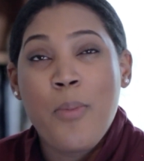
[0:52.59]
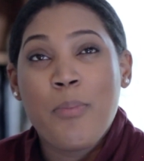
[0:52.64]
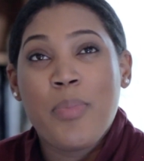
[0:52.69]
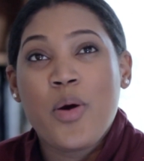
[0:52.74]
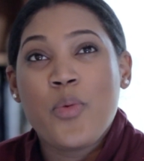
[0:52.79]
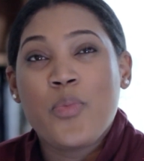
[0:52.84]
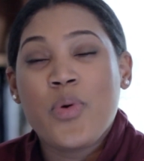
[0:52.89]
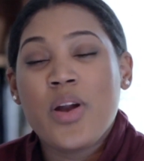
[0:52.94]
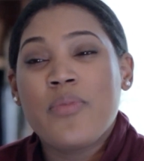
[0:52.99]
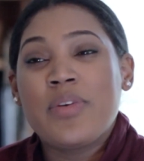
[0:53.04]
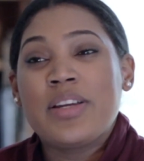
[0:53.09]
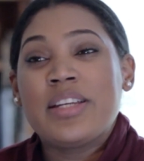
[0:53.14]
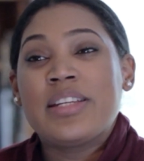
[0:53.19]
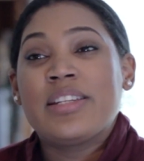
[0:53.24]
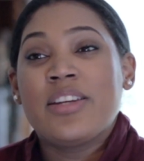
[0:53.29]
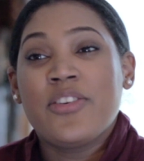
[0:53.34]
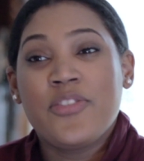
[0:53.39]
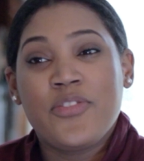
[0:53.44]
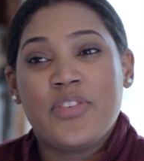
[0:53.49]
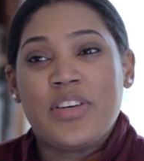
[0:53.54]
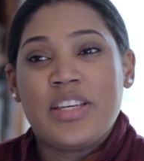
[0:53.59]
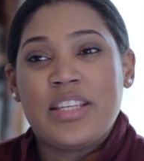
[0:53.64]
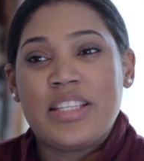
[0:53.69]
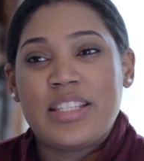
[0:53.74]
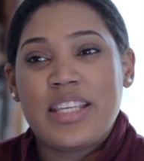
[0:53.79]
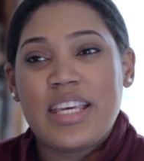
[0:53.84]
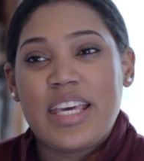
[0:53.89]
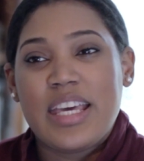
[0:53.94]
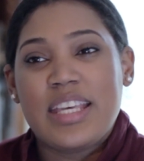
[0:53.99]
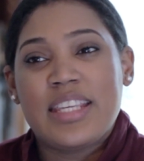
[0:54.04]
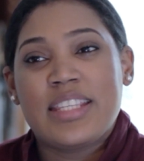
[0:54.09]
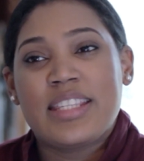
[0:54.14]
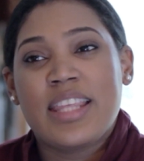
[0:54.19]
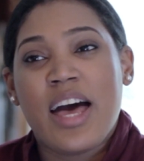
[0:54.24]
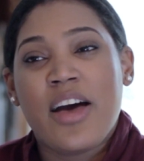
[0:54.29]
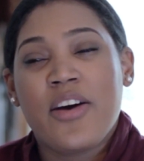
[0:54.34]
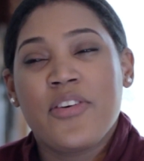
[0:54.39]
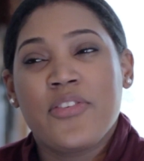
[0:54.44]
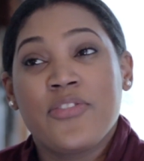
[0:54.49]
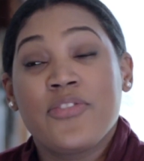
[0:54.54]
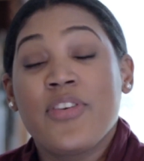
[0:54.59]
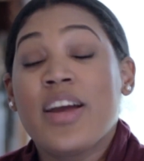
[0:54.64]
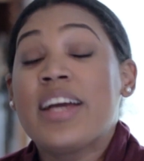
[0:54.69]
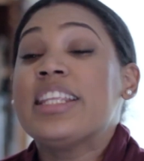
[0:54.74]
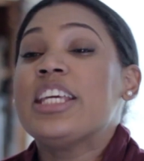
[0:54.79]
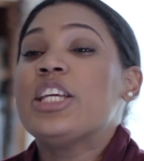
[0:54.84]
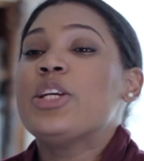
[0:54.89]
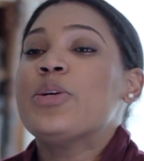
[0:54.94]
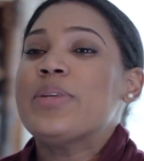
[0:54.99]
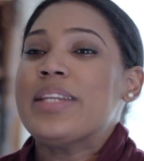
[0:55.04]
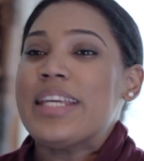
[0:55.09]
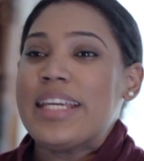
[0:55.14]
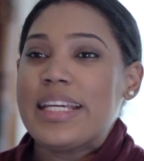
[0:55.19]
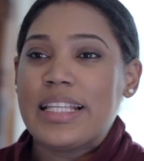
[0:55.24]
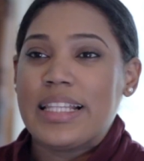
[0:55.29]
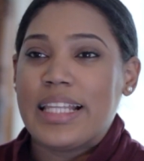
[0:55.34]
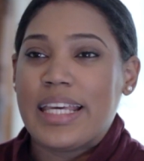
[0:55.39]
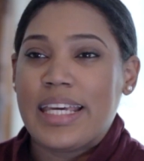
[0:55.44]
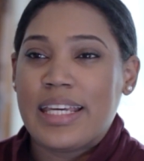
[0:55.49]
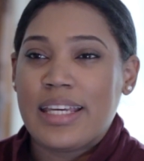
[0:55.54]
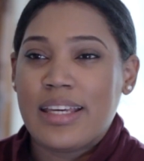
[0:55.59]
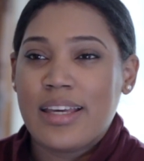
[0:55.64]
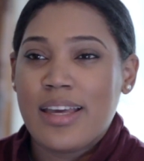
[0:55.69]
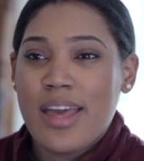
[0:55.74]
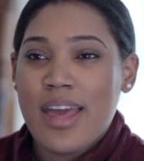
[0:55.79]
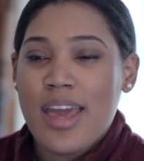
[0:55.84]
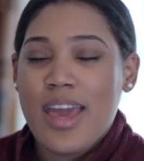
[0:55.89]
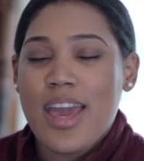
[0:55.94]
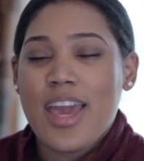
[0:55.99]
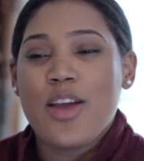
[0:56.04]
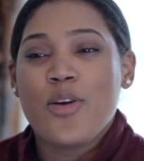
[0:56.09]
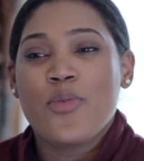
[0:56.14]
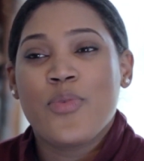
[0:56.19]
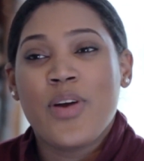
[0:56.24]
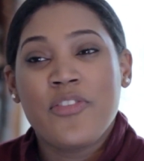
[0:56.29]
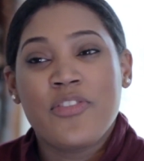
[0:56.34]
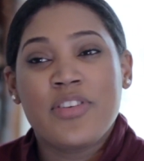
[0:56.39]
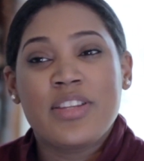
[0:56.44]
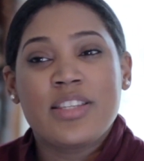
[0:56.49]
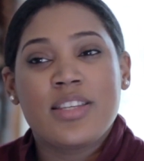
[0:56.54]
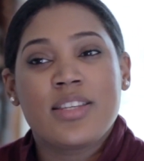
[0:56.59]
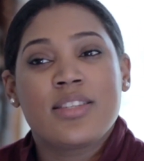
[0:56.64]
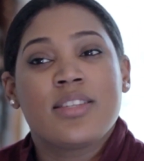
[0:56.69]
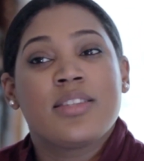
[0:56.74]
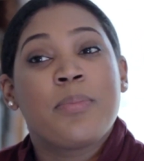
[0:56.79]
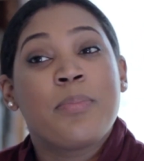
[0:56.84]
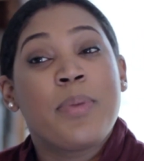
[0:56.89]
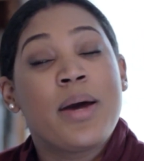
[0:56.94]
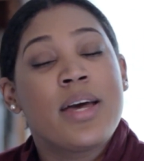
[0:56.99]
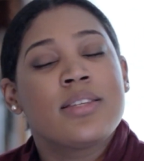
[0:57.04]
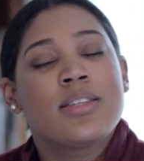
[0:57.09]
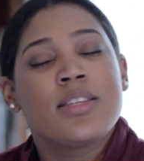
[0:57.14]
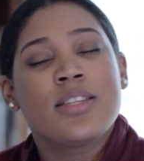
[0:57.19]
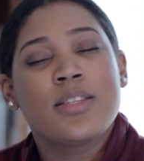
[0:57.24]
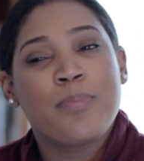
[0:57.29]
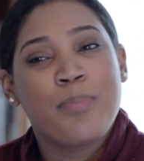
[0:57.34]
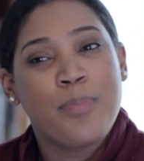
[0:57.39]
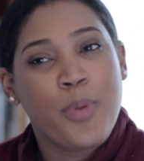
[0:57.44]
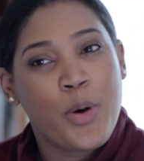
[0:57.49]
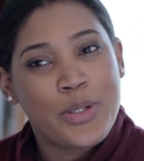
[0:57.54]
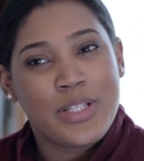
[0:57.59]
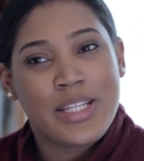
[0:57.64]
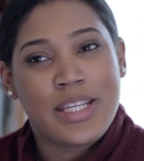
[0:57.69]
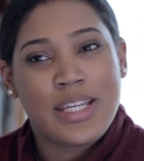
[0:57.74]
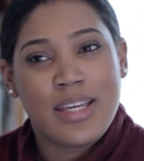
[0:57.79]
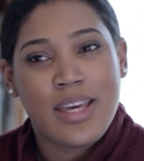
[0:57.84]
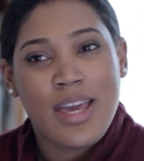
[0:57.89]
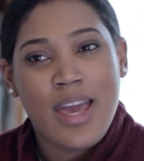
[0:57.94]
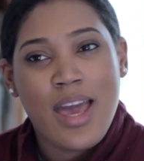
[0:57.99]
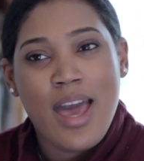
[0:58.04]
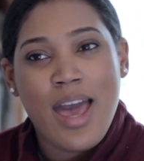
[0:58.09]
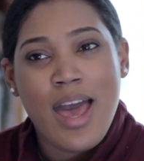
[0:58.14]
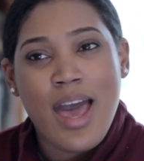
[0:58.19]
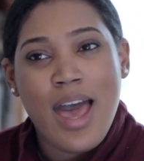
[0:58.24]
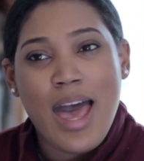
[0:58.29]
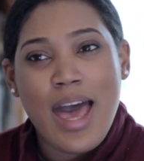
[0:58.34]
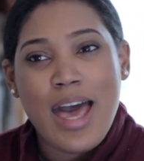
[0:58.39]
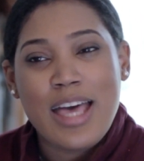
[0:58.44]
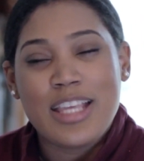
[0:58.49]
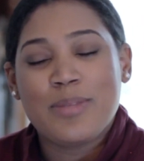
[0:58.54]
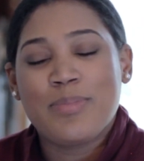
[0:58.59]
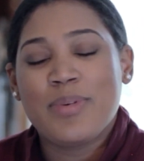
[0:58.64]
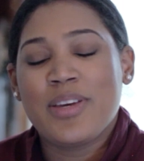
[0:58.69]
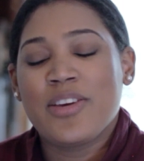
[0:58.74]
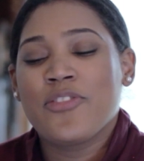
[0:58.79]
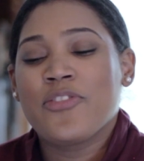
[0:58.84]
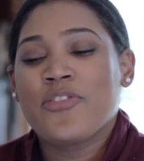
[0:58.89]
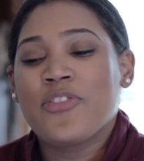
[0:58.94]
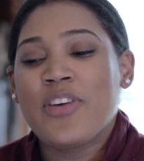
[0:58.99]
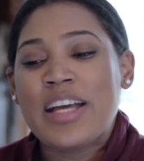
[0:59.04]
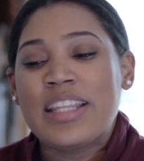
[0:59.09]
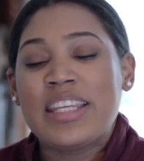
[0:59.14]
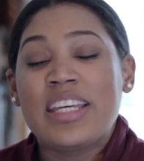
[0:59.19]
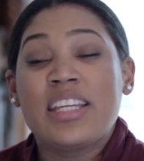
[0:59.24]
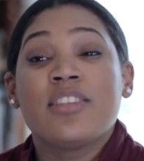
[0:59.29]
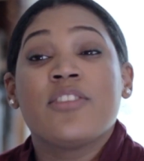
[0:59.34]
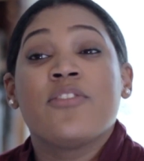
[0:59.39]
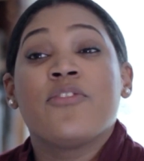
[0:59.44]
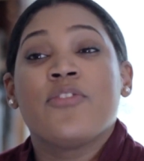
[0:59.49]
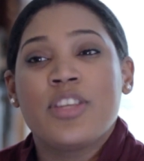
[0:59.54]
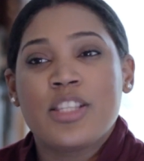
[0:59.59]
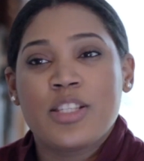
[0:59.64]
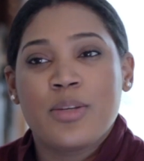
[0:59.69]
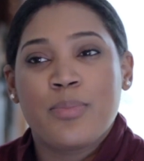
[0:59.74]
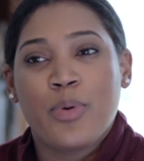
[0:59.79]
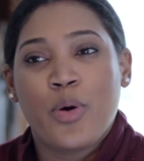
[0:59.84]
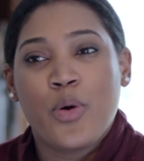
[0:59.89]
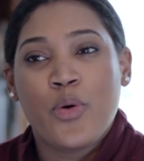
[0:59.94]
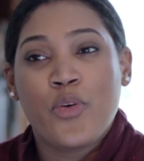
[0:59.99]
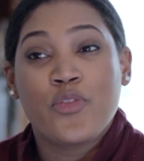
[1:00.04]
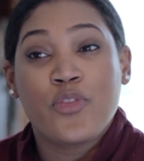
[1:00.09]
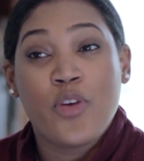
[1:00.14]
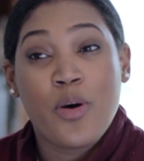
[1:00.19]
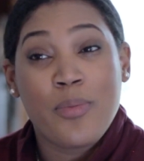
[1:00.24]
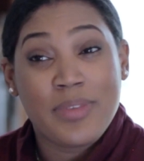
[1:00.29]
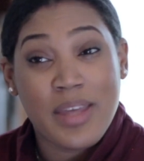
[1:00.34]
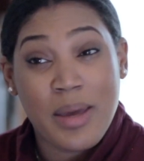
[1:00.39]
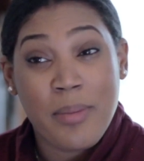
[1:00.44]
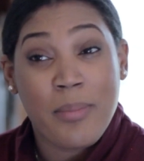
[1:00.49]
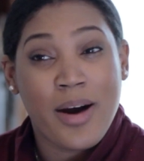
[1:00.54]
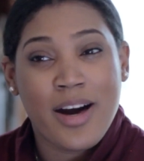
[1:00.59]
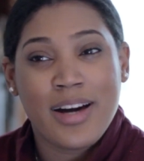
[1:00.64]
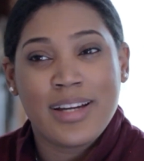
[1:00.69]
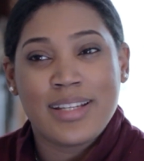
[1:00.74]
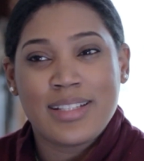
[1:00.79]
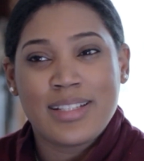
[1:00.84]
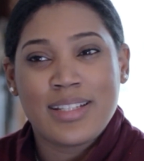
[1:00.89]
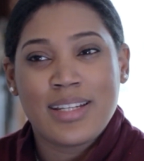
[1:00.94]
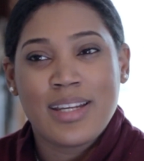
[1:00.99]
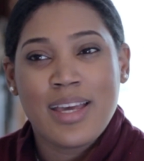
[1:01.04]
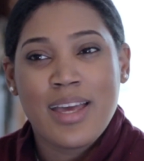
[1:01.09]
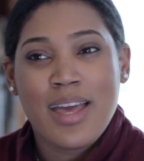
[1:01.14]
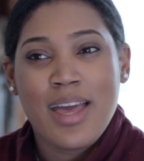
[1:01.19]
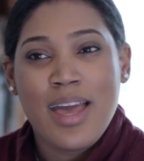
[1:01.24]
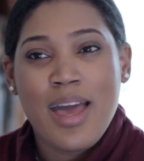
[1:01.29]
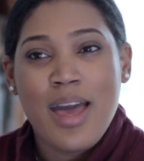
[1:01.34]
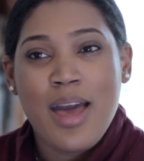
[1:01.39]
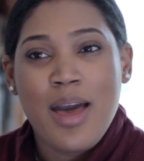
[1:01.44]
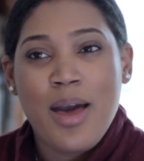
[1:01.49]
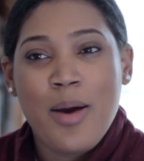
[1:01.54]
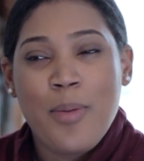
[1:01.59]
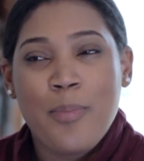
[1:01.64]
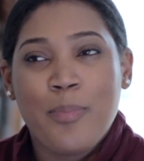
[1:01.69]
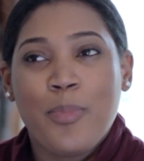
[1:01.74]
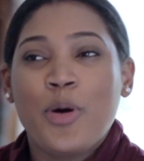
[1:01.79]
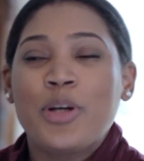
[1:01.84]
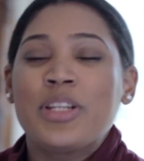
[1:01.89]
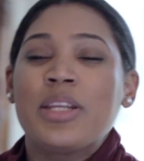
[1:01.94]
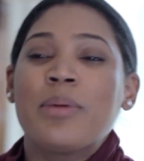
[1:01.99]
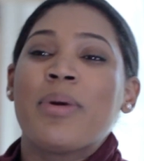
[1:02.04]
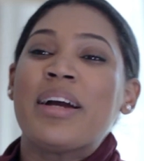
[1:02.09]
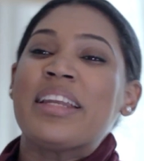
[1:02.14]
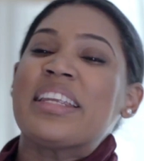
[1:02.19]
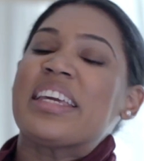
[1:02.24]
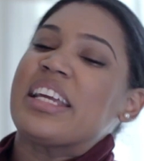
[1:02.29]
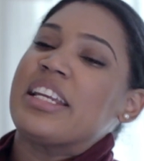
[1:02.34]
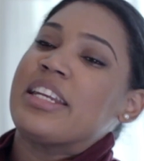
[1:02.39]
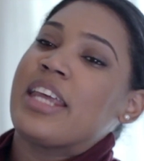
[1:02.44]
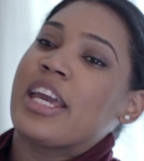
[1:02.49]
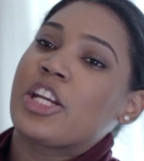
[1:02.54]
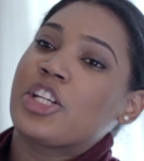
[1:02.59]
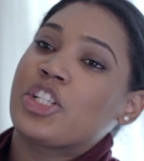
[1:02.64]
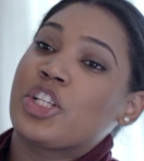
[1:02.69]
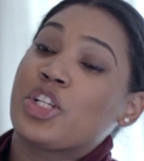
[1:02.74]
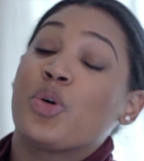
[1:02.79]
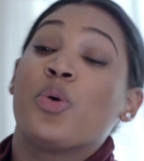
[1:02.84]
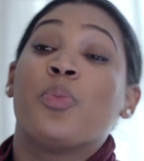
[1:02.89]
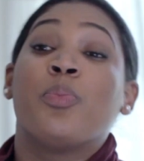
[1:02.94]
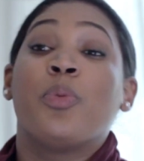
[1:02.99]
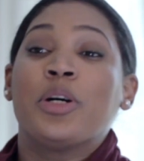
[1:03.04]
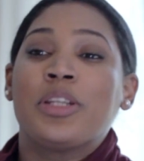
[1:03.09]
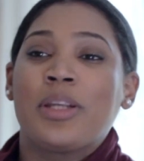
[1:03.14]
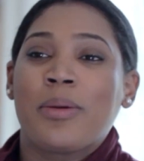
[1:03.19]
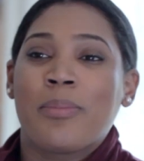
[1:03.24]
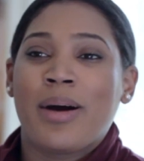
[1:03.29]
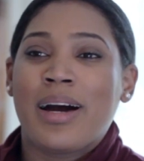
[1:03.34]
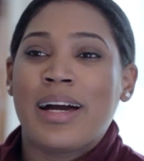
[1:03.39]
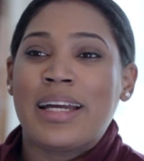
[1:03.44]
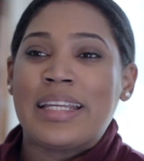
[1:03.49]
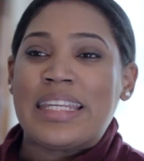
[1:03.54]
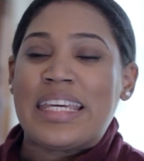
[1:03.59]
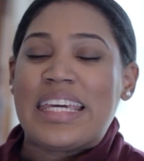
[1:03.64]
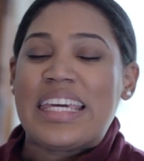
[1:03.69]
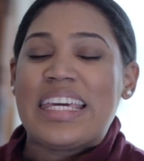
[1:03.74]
But where it differs is that fairly uniquely, it references the person's body as being fairly indivisible from their mind. Body-mind connection, or body-mind,